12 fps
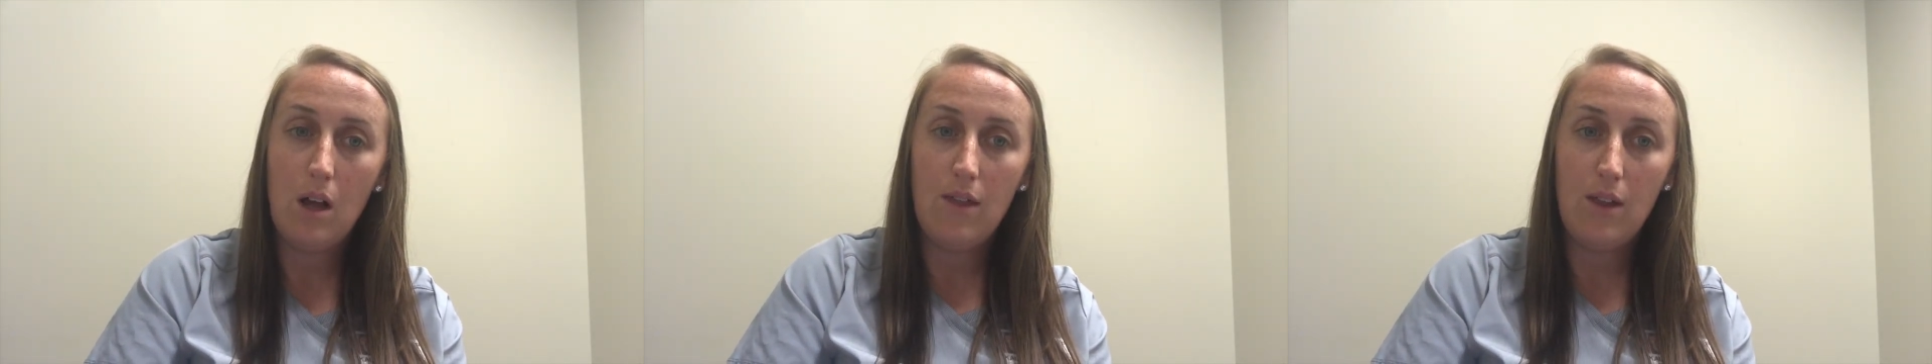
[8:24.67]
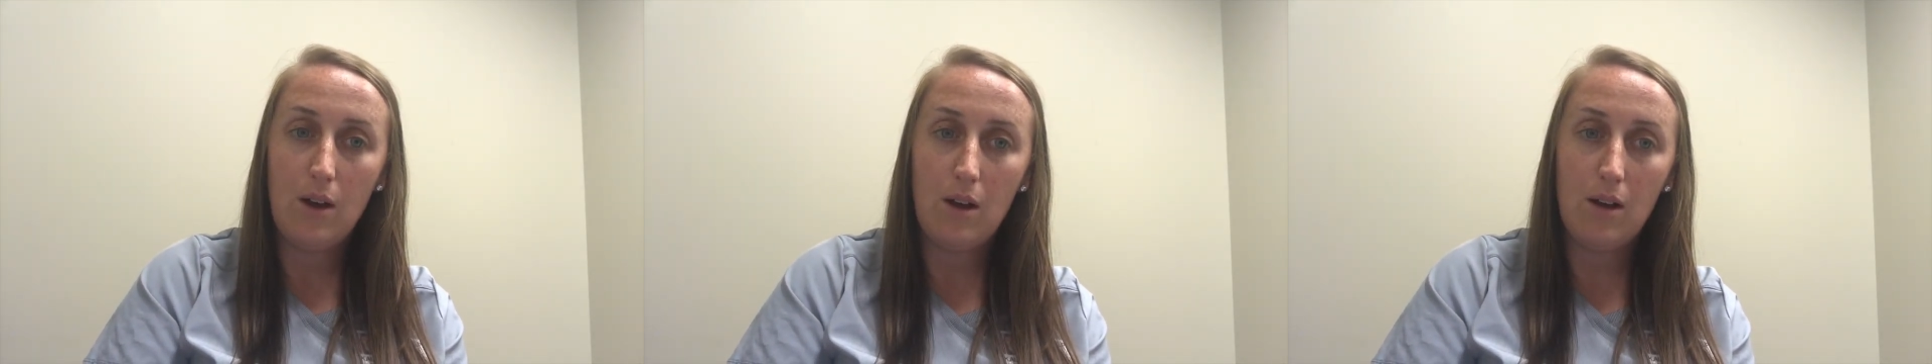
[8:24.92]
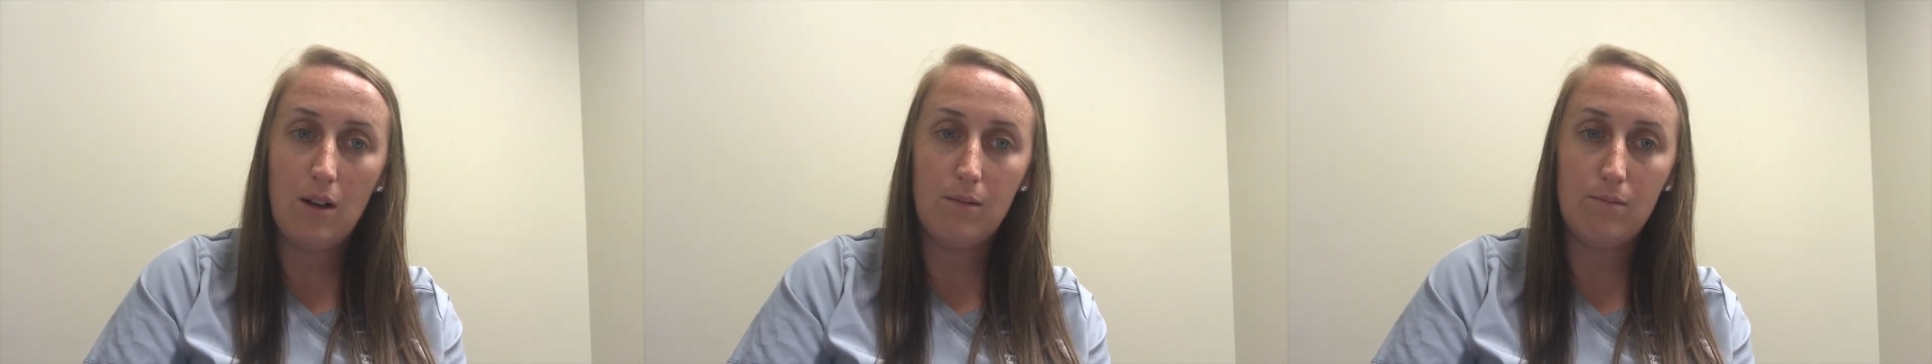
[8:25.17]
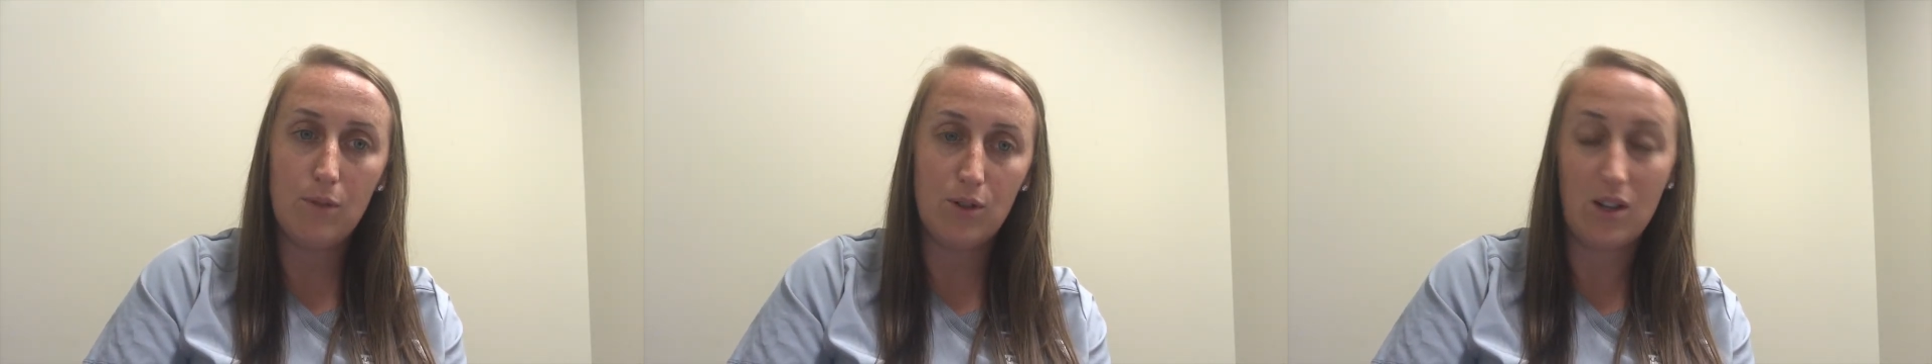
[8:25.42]

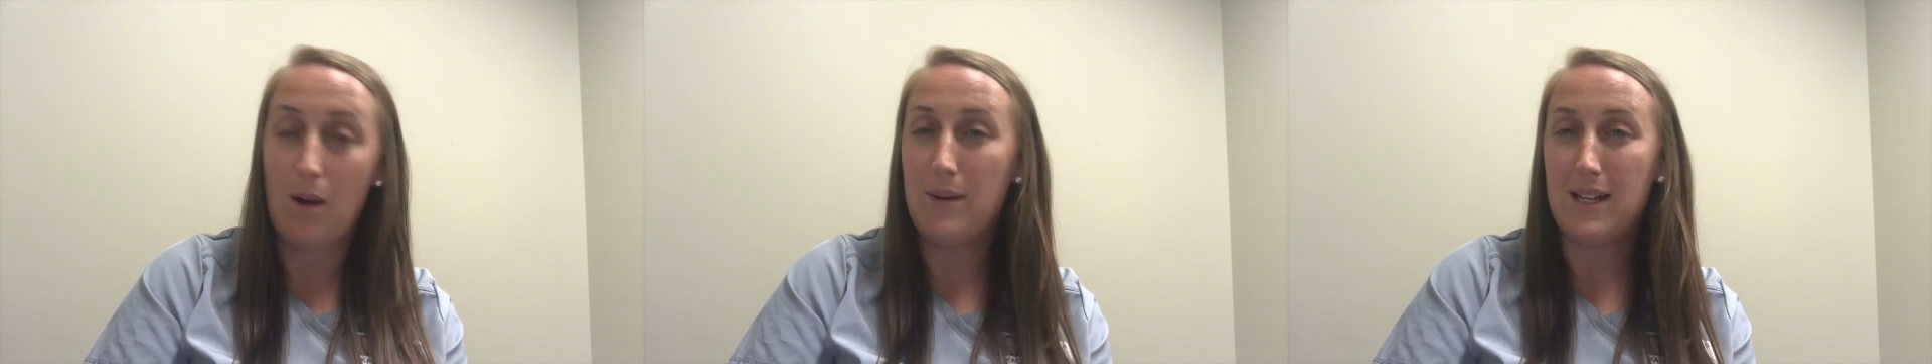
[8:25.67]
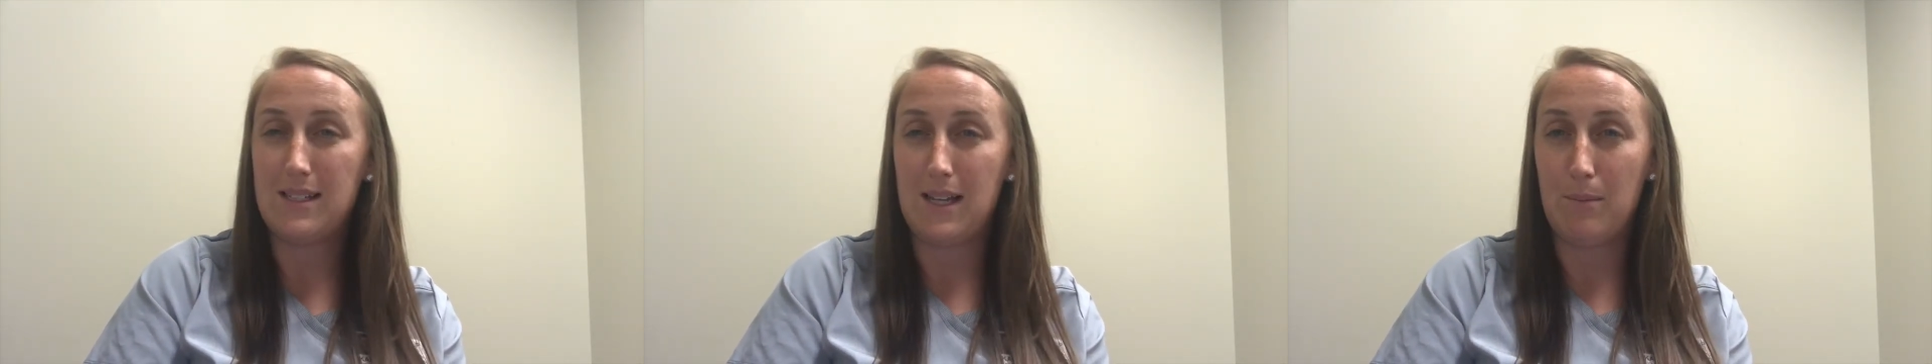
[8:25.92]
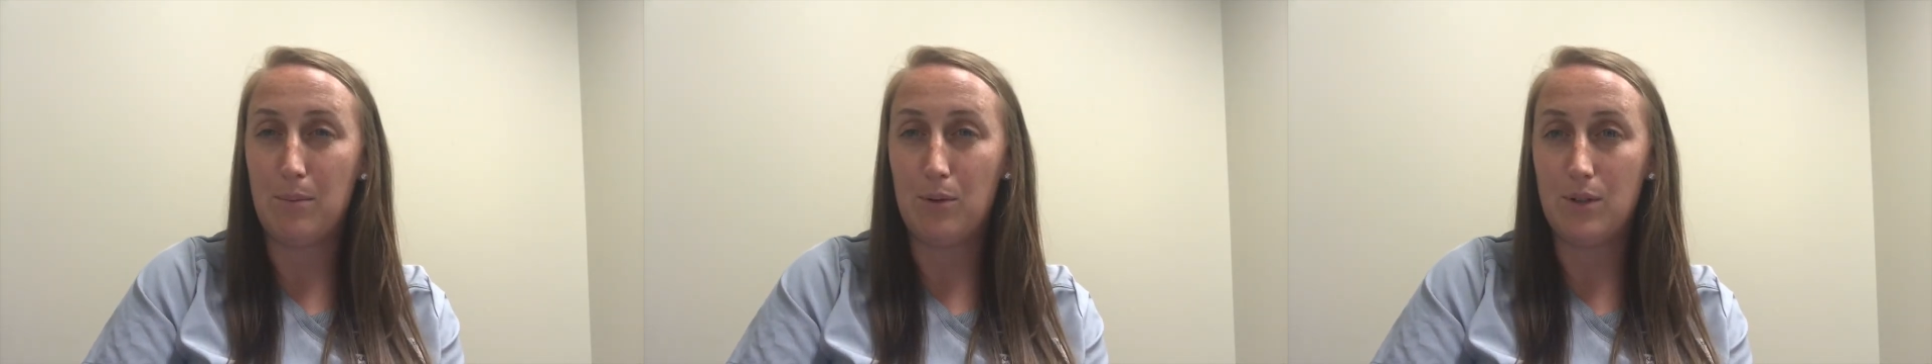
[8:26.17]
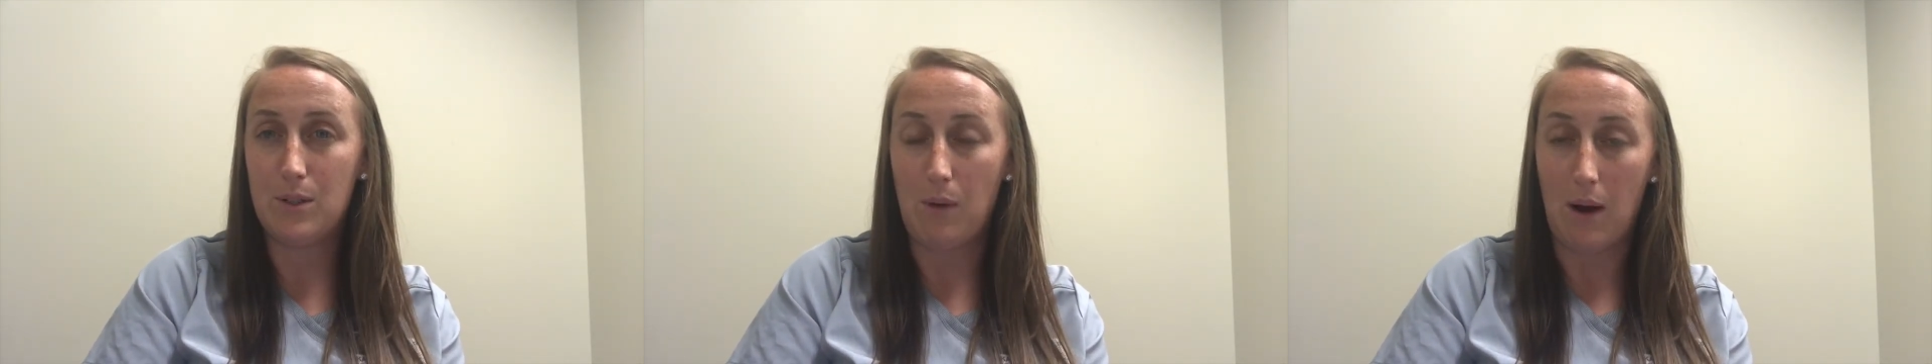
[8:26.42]
the most common
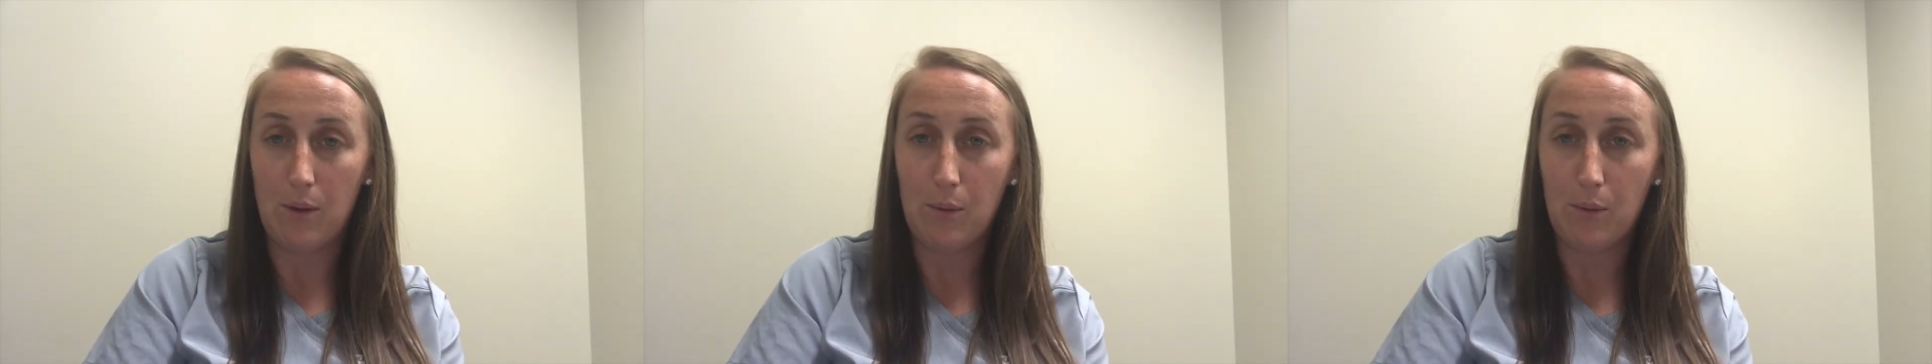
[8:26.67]
example is probably